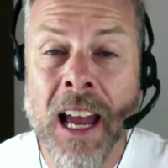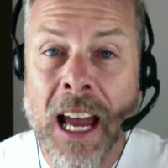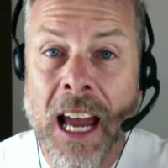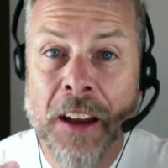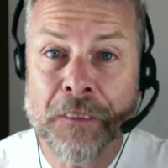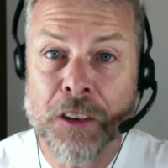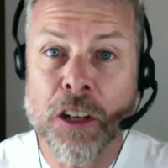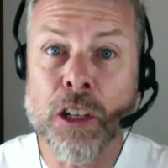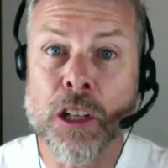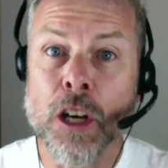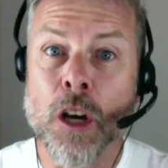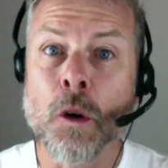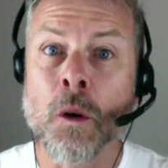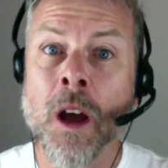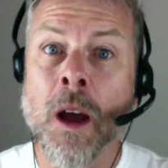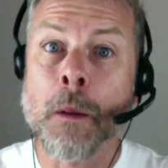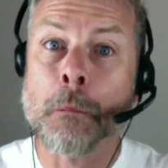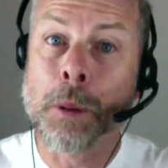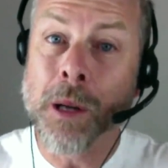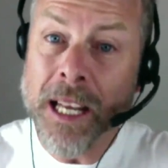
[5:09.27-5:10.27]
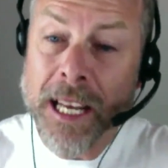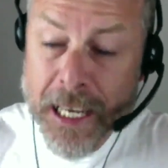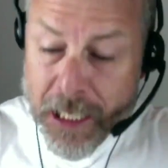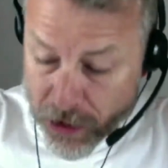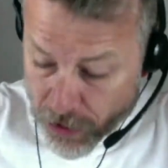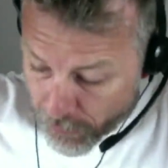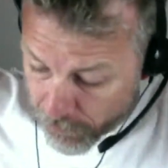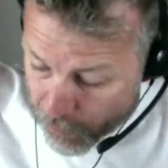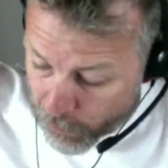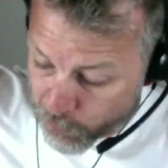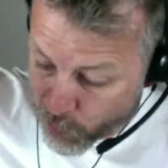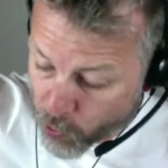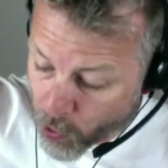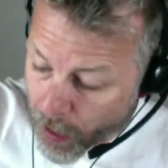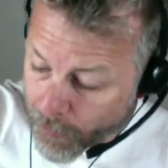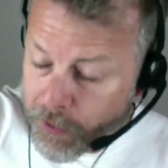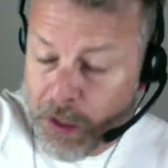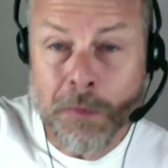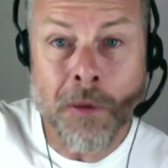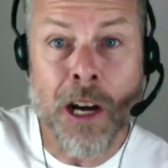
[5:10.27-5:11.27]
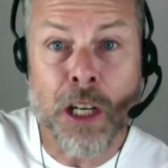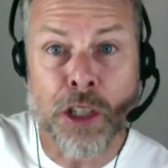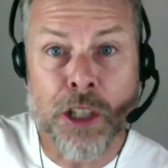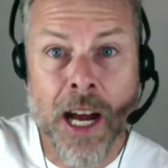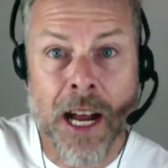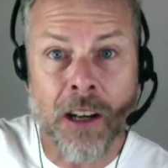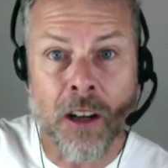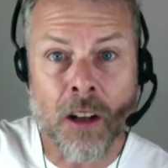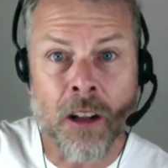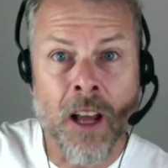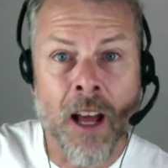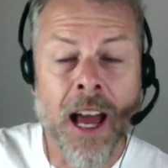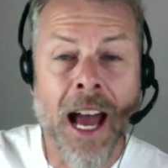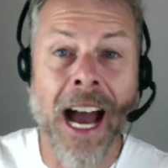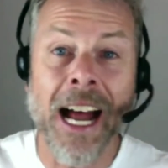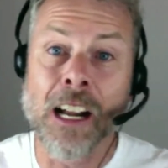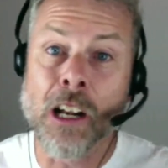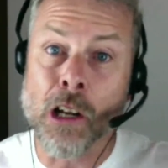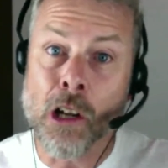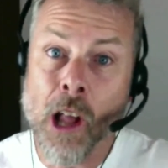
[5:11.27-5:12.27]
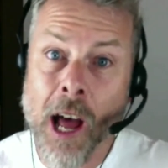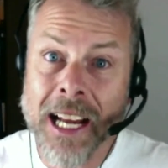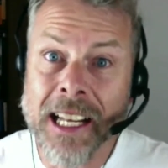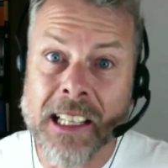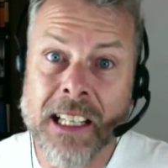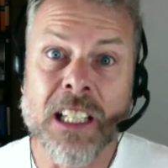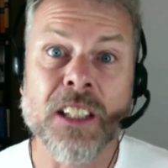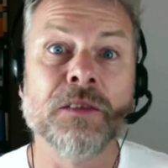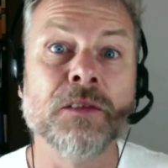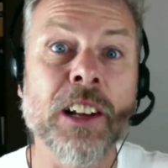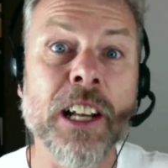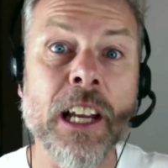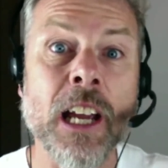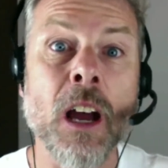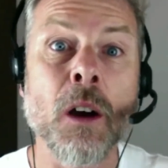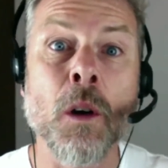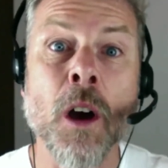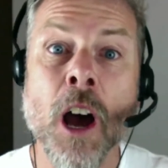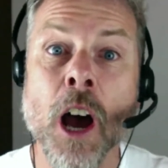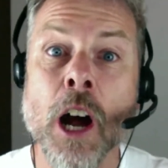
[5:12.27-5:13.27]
If you do, please subscribe to my channel and like this video,